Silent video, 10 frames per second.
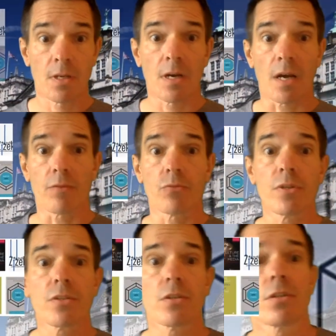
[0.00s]
I've
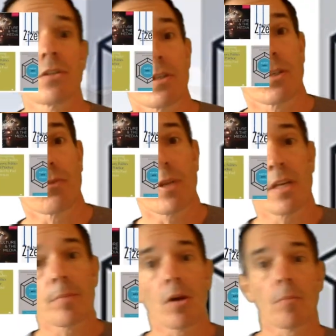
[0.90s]
researched and written
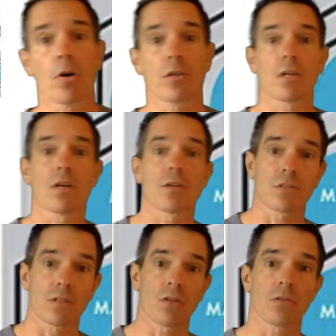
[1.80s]
about martial arts and
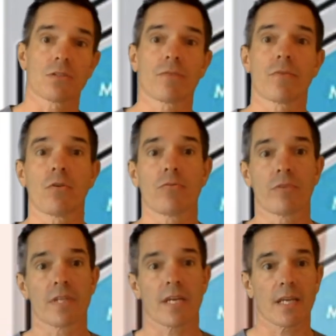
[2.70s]
culture for over a
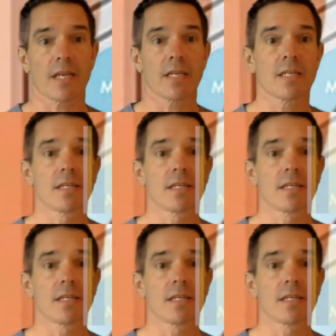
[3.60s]
decade,